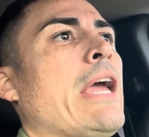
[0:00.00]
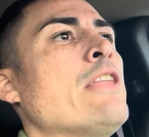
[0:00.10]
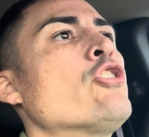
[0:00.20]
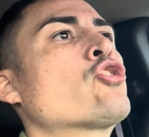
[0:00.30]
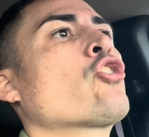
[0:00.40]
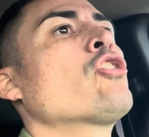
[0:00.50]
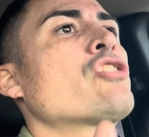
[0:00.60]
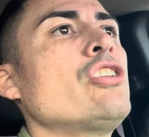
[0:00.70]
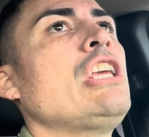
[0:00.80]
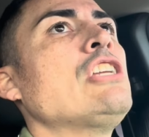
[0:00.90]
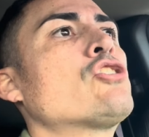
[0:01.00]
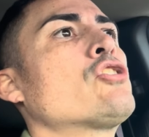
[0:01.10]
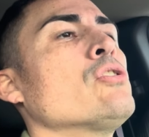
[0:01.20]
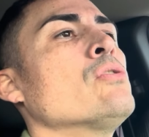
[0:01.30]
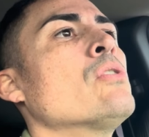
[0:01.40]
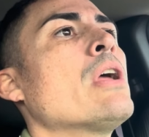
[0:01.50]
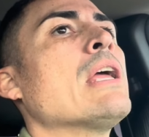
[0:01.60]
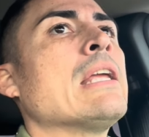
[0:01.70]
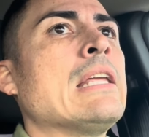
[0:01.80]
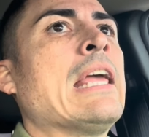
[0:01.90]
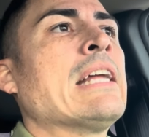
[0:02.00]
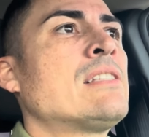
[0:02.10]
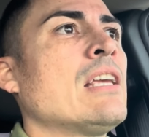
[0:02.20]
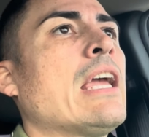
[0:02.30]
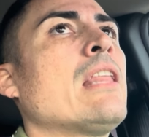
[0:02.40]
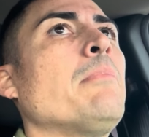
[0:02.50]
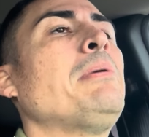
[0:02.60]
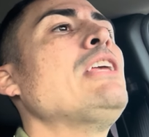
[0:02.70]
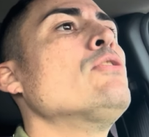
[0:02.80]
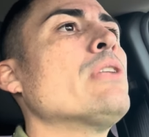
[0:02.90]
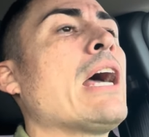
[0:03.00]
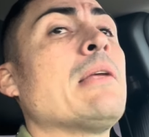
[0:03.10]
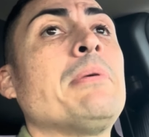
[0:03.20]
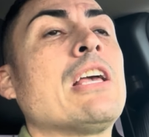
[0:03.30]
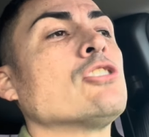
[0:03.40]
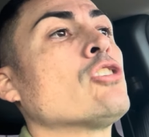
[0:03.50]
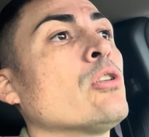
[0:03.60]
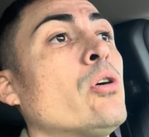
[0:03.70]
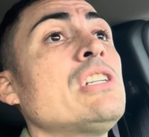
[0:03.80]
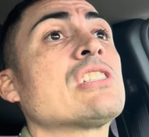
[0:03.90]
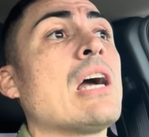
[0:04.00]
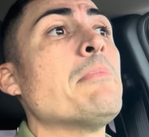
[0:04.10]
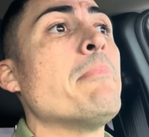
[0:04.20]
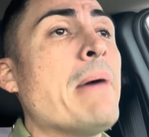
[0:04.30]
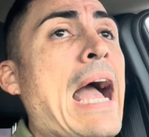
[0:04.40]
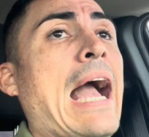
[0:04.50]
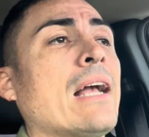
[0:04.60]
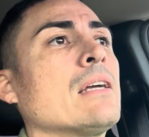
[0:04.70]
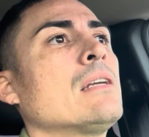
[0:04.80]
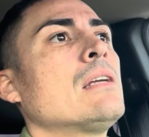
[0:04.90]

And the church needs to get together, be united, because the Lord is coming back,